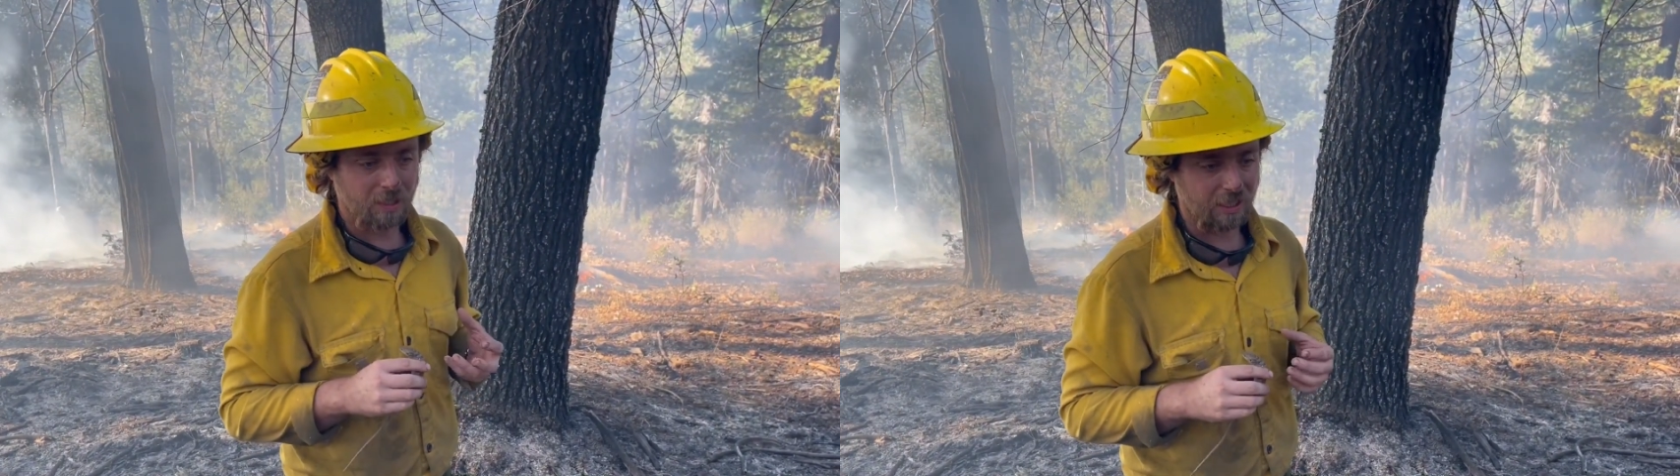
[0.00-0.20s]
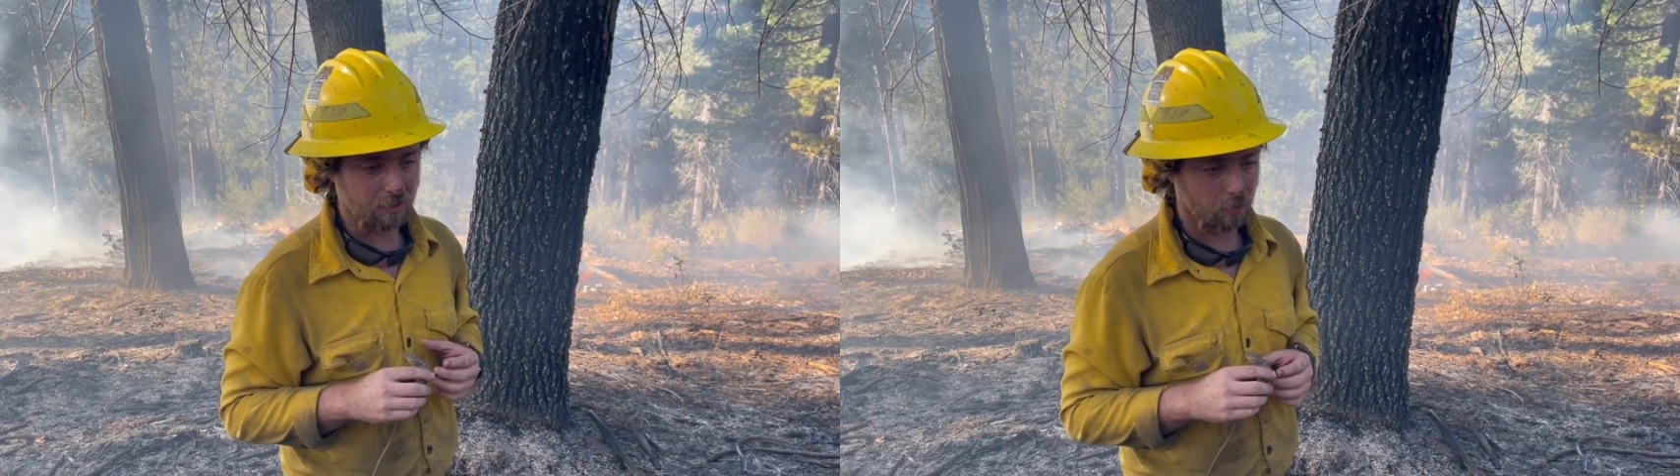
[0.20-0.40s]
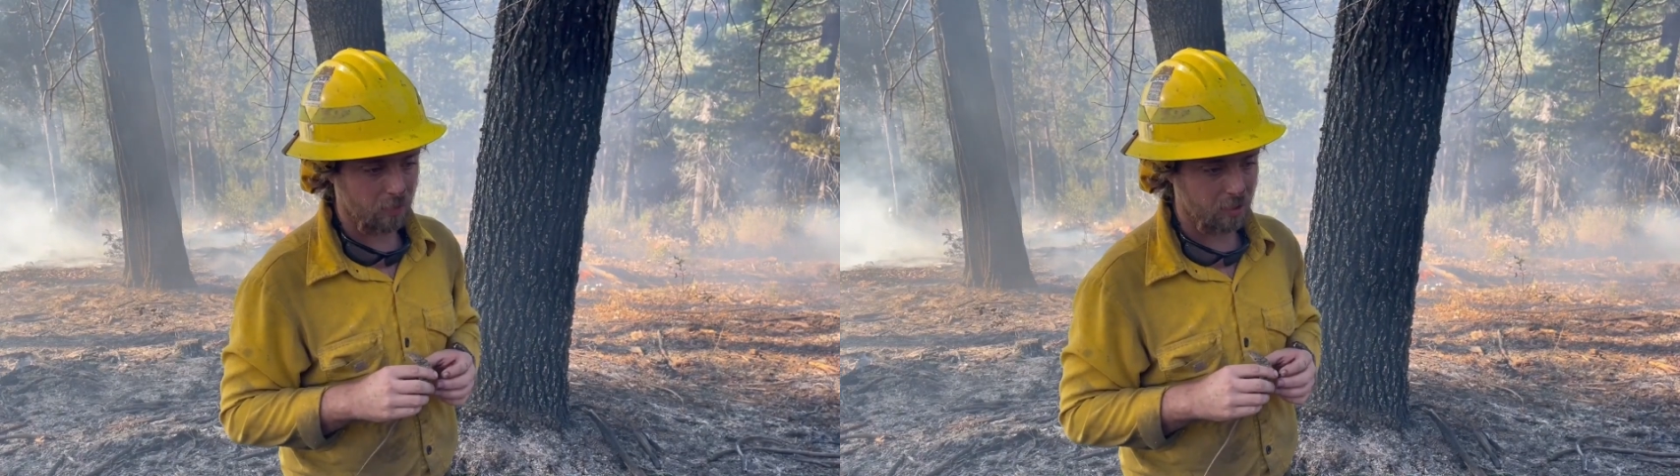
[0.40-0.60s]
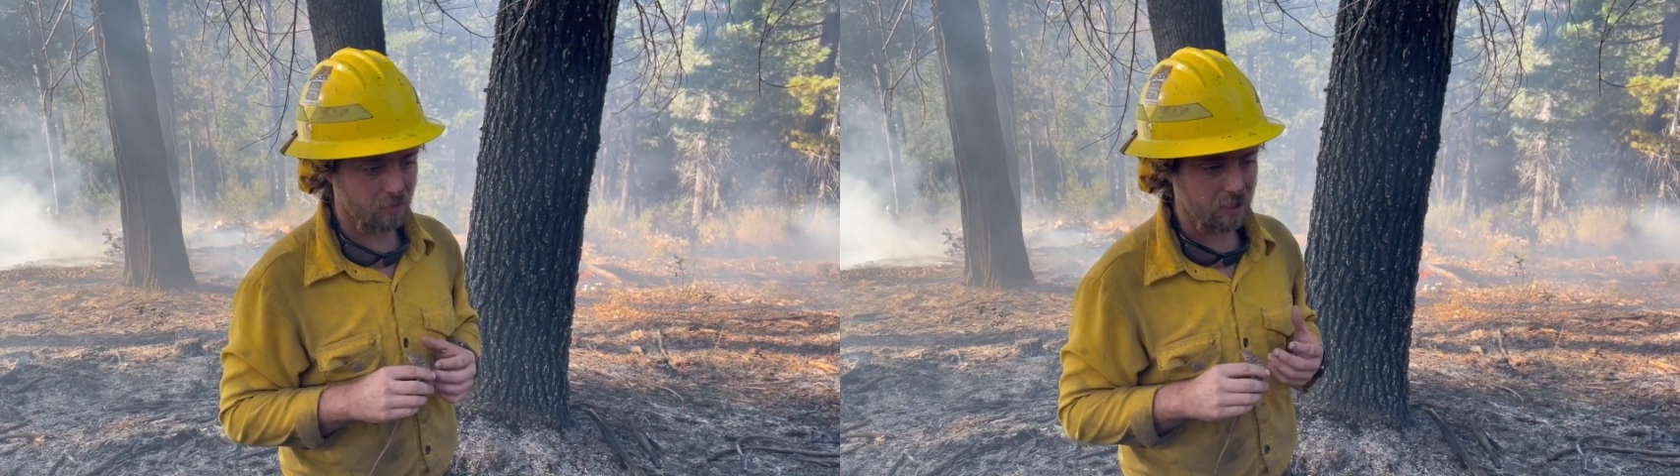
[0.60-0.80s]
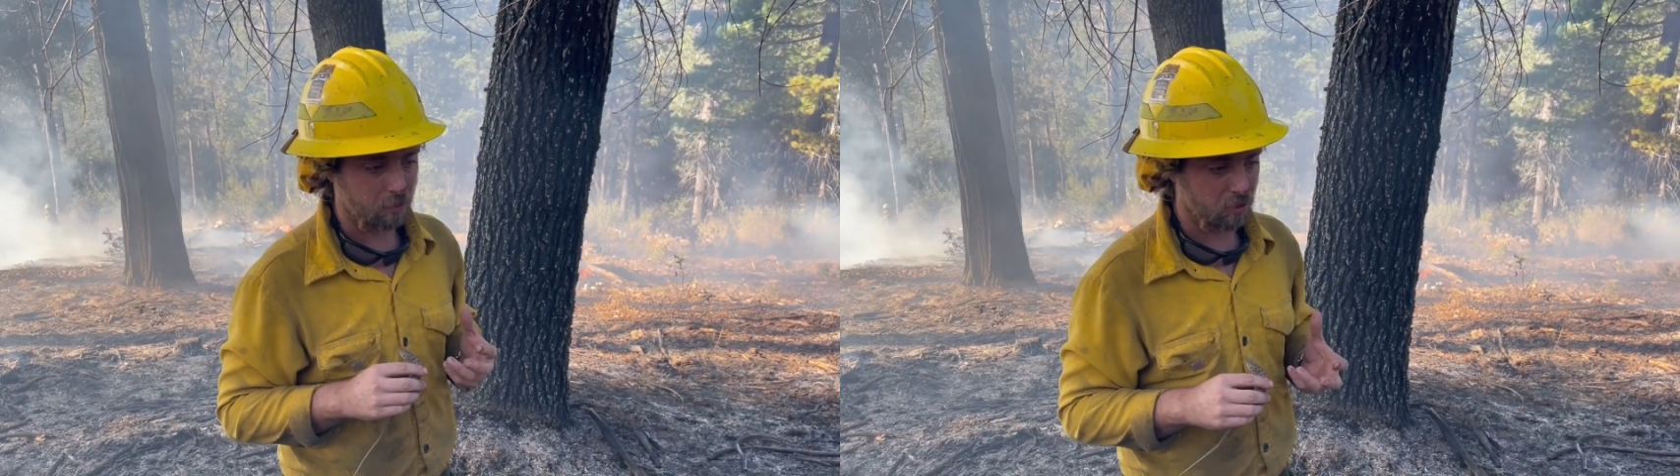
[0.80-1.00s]
a lot of times when we
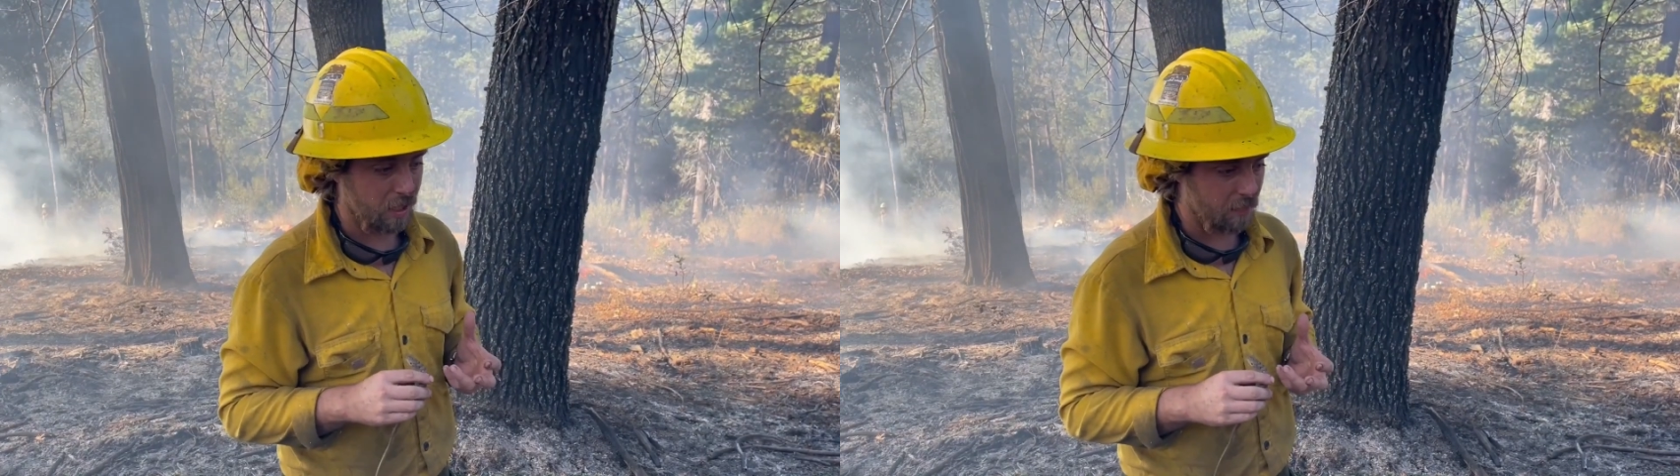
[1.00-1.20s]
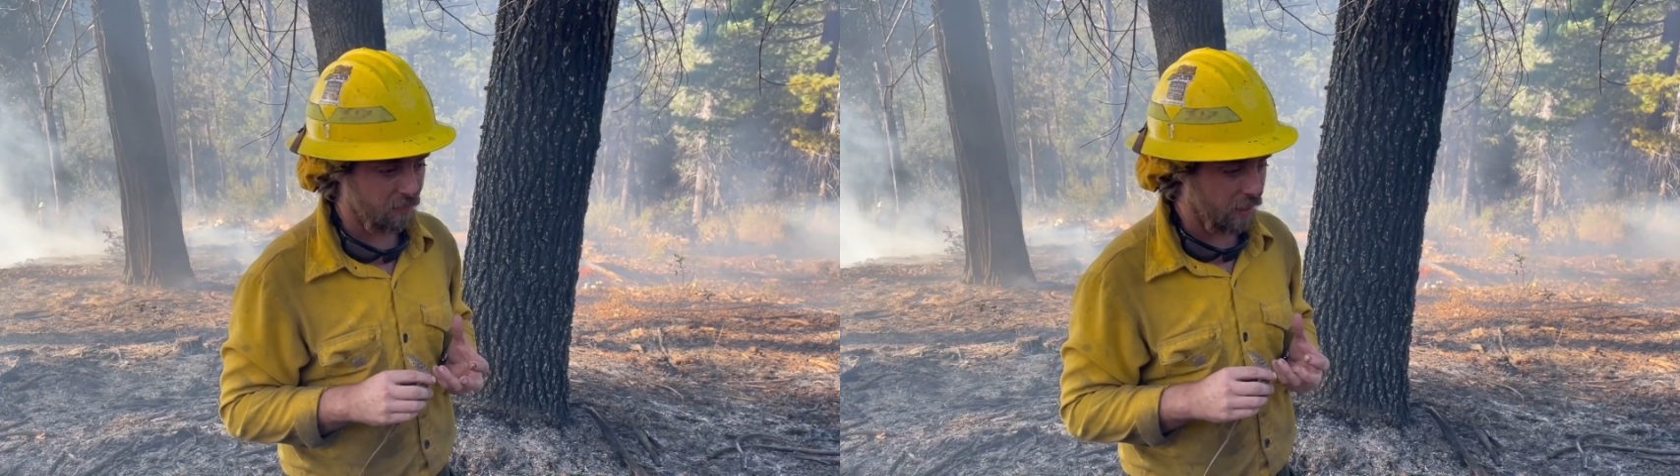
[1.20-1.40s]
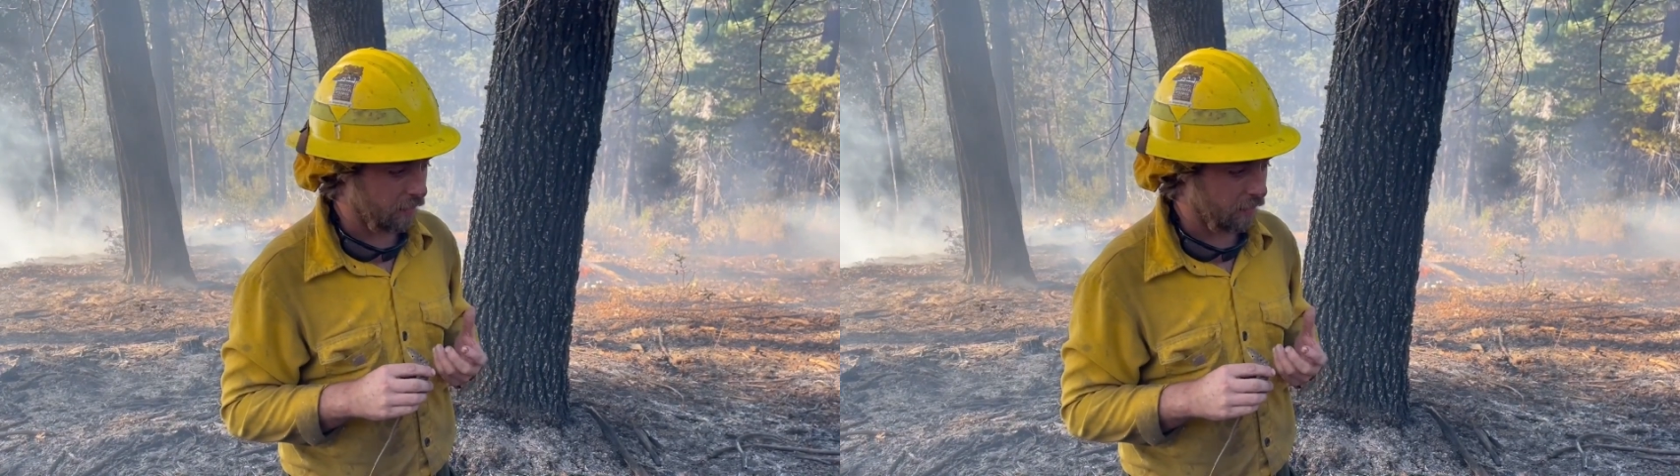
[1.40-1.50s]
do these prescribed